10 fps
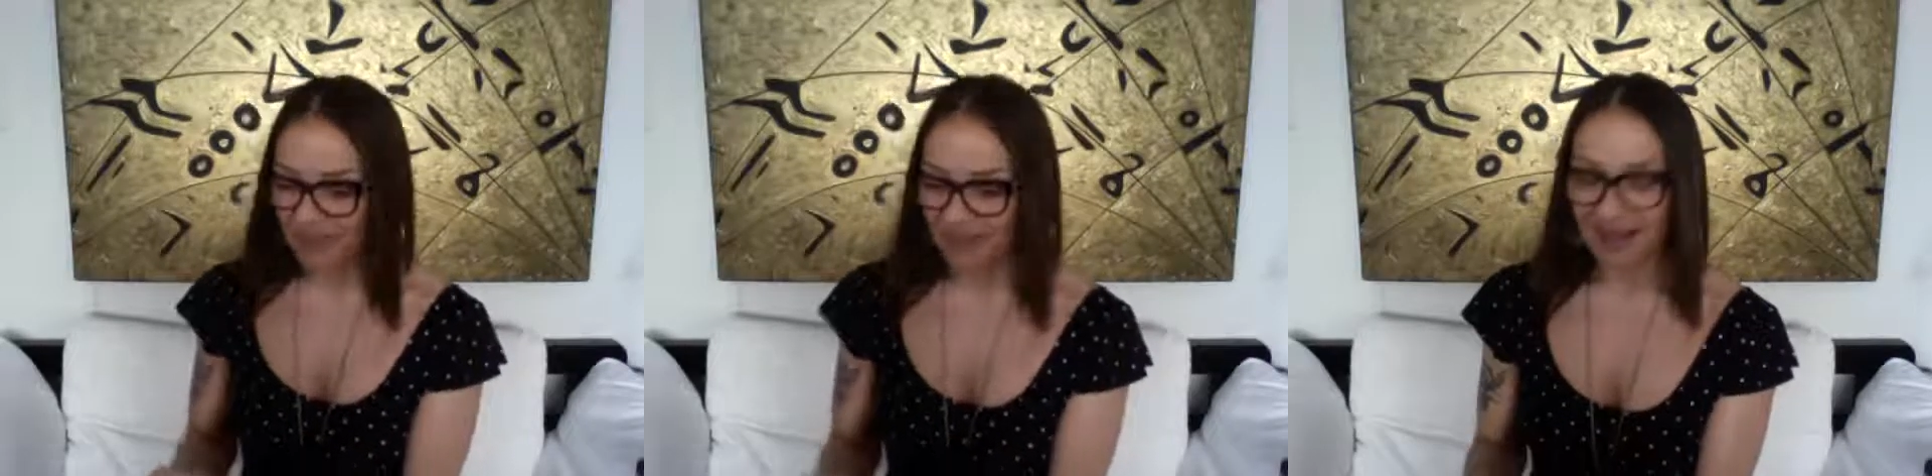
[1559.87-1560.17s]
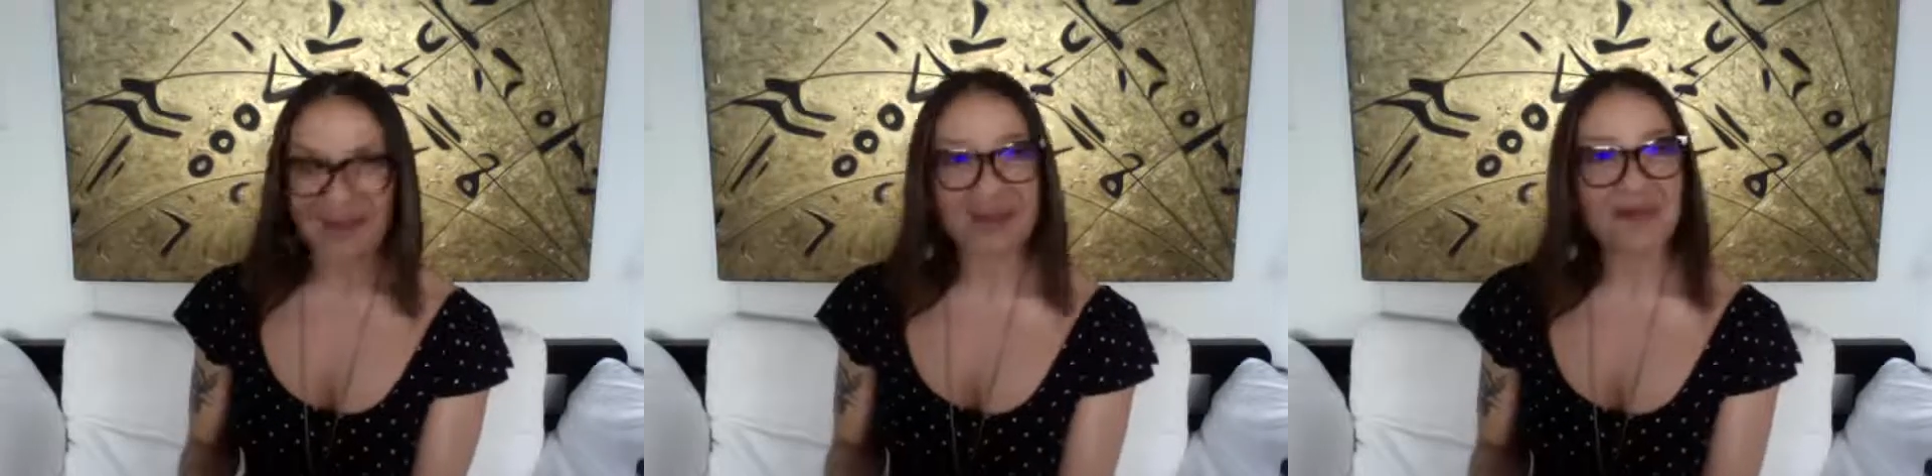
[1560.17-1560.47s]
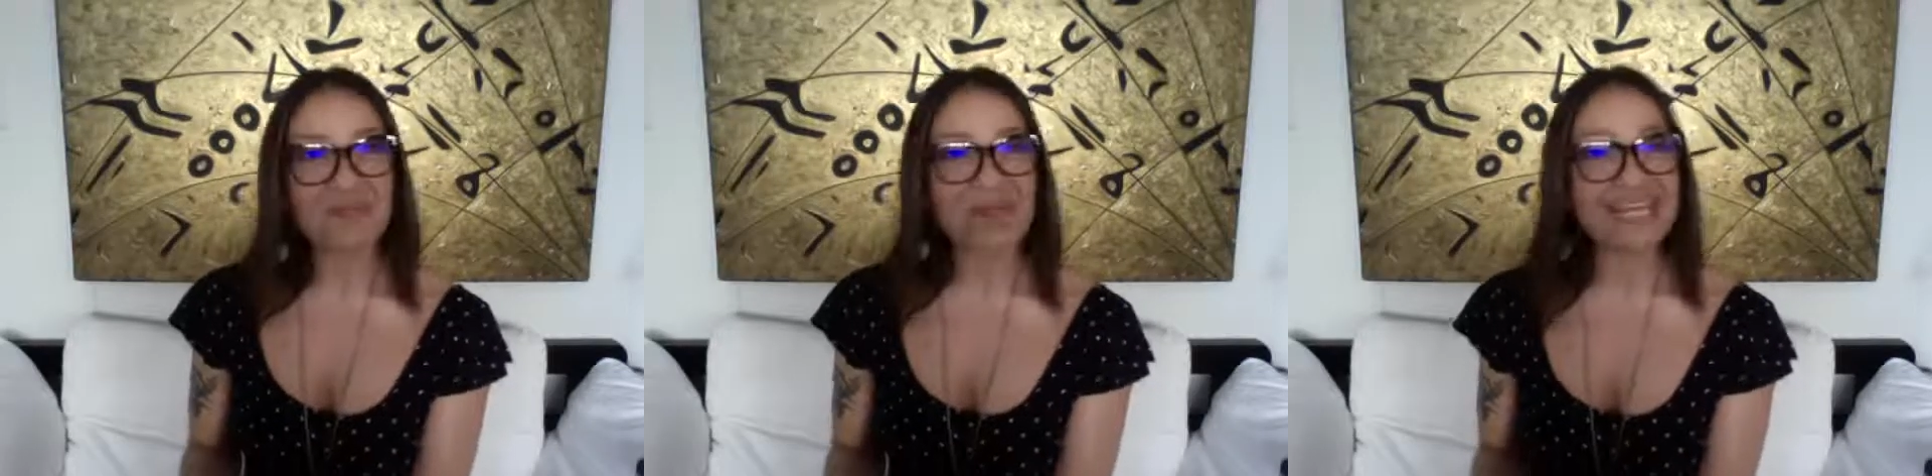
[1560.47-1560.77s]

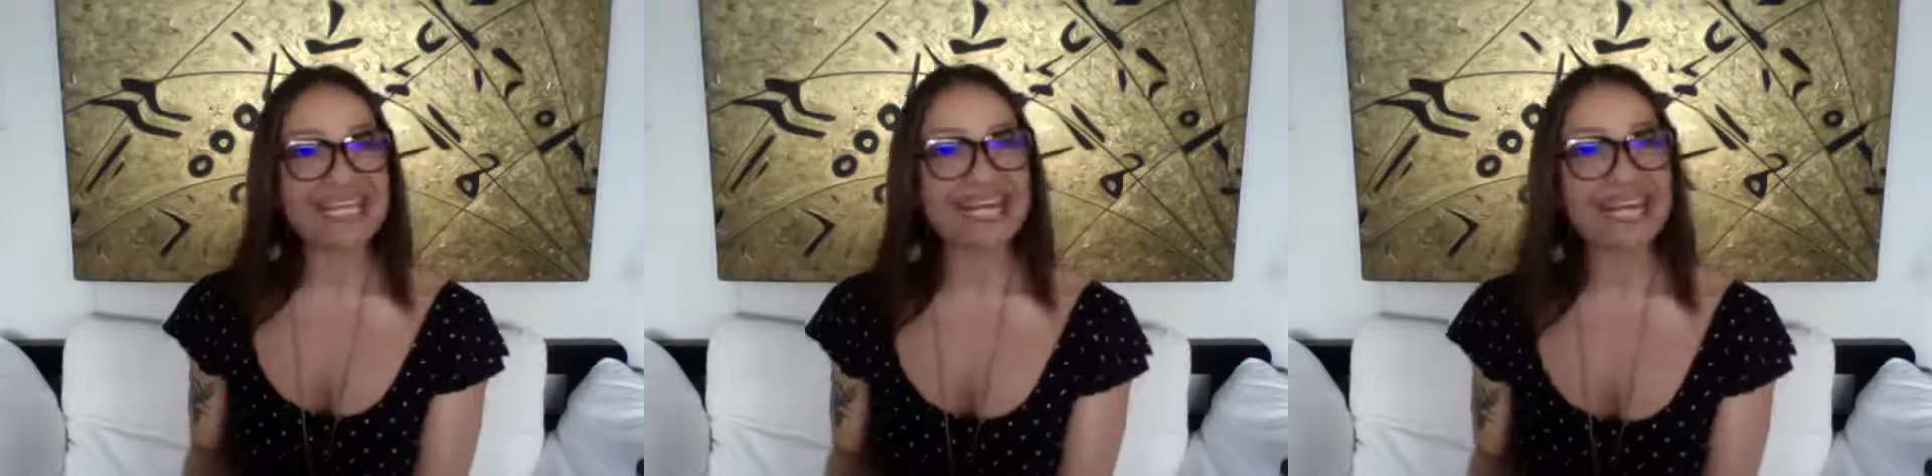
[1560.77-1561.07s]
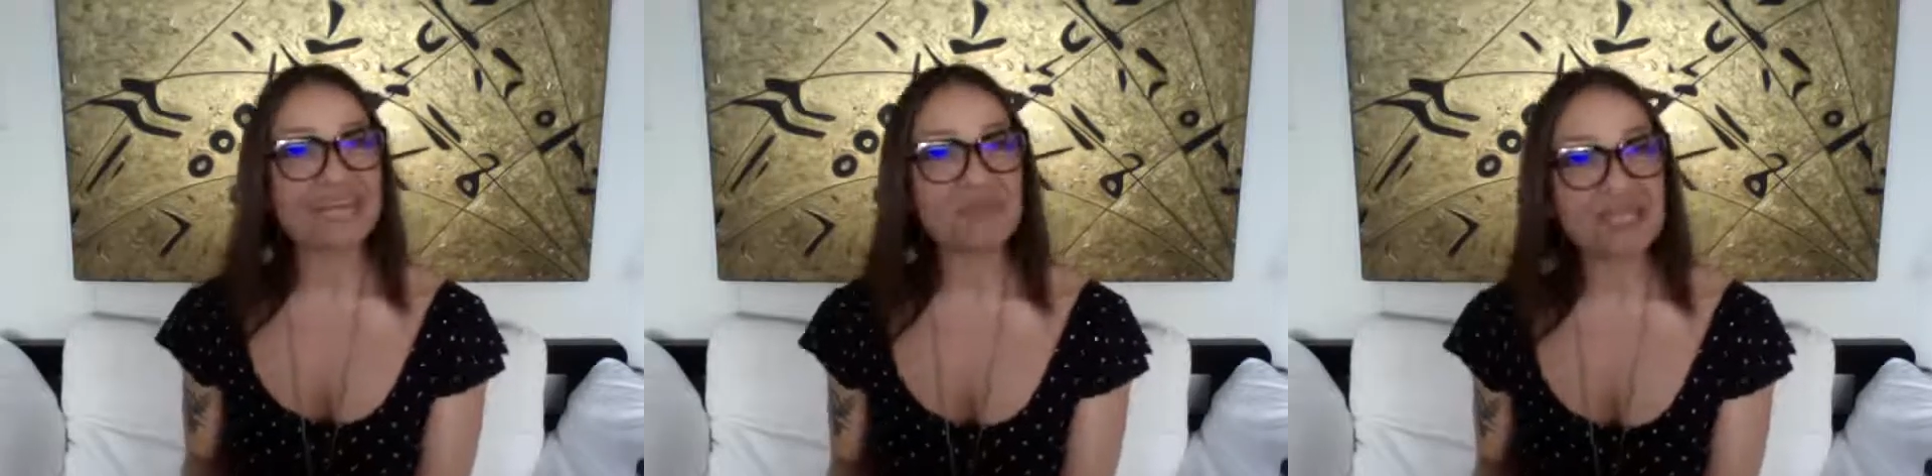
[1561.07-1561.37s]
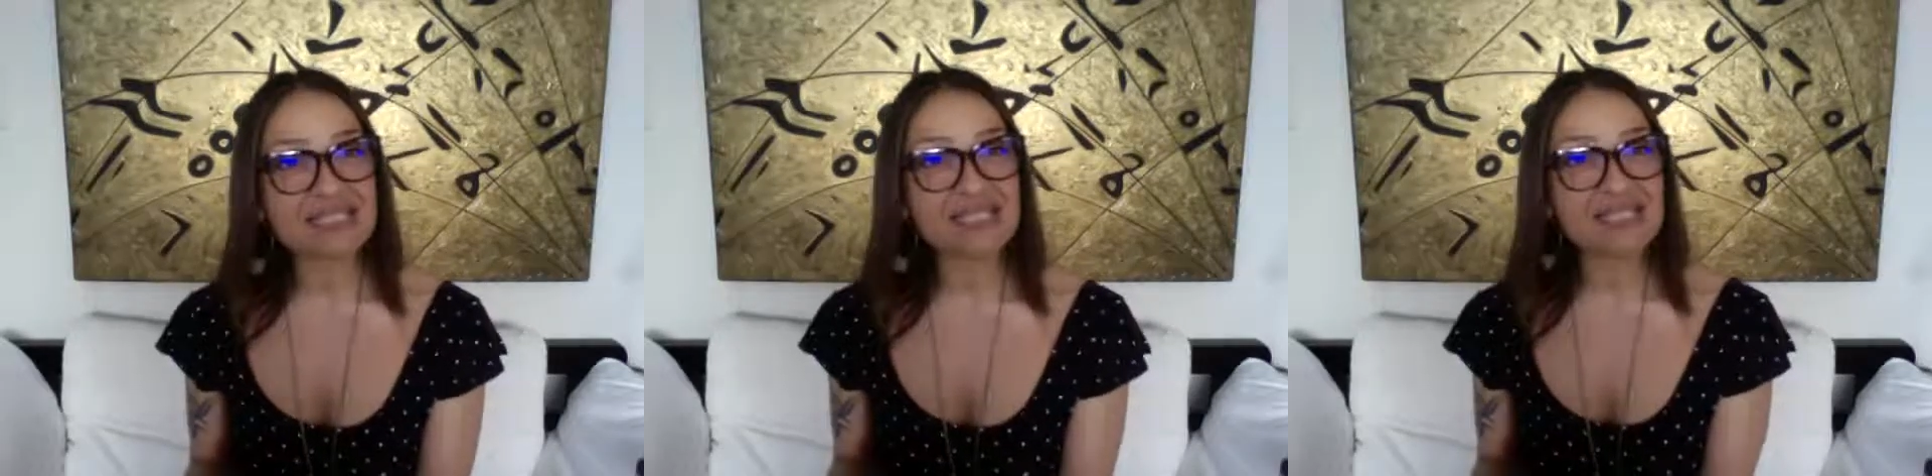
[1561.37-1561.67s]
And again,
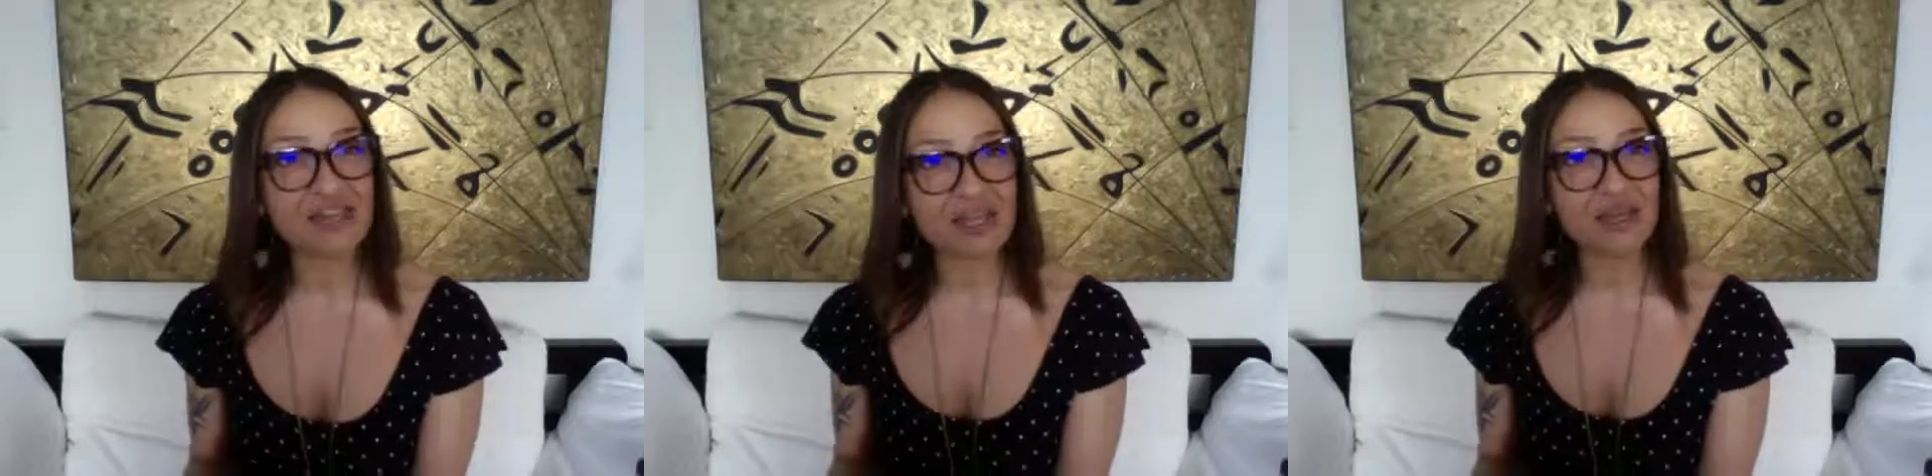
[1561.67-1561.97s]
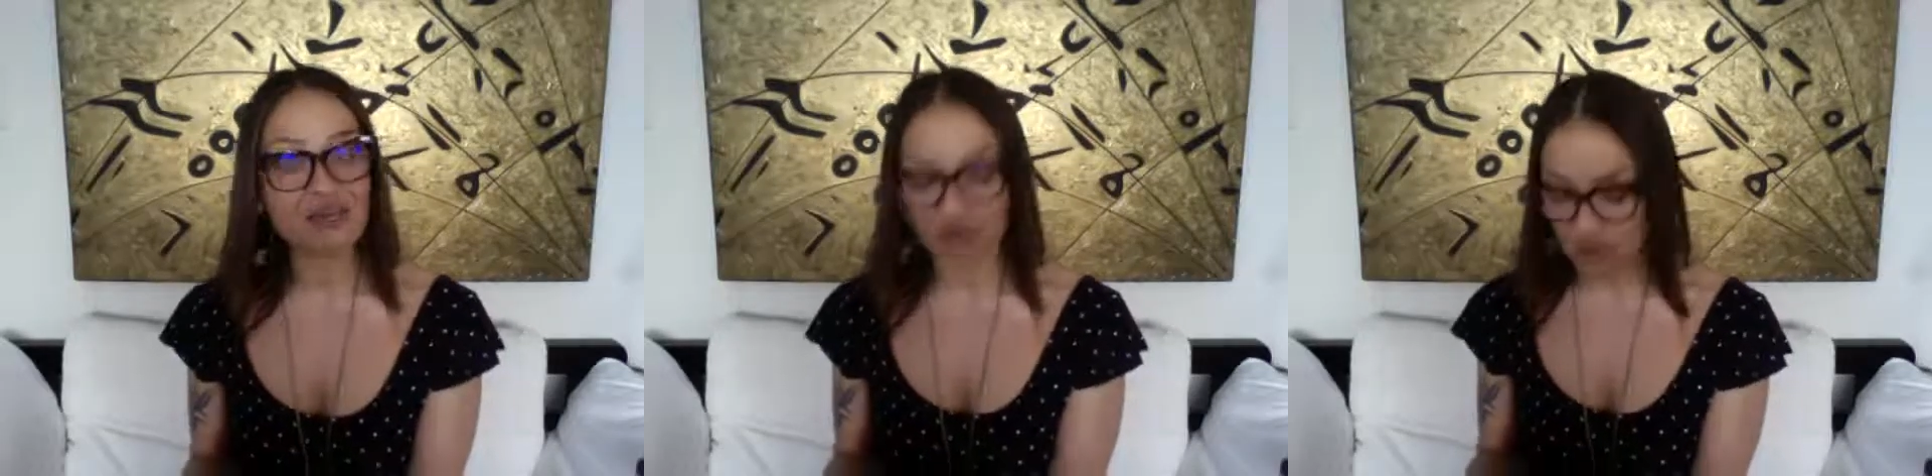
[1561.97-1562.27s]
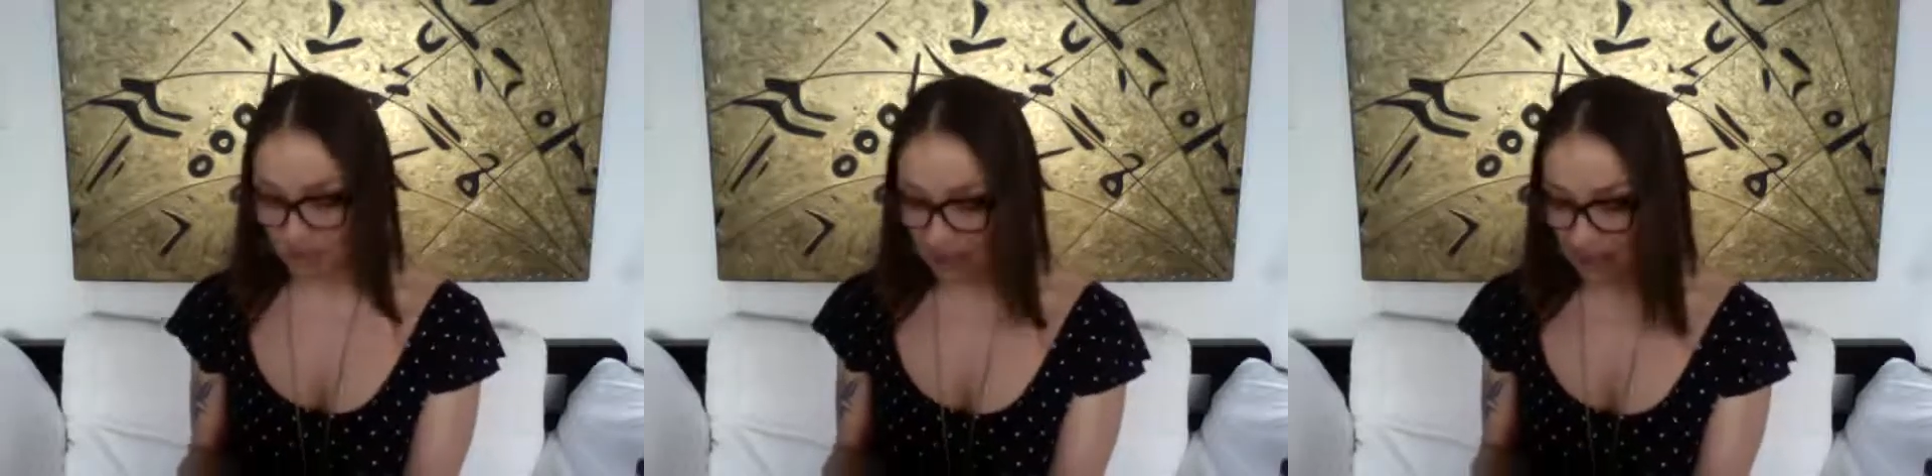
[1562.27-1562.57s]
blessings and thank you for
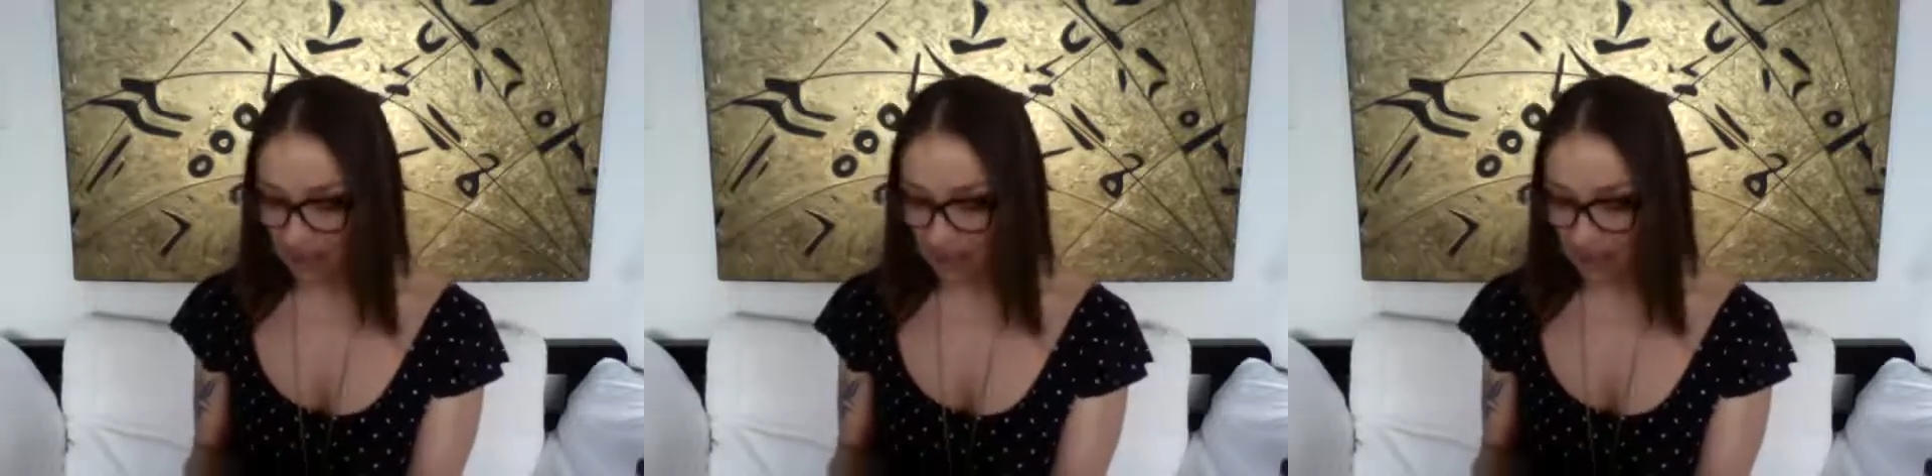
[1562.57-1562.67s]
joining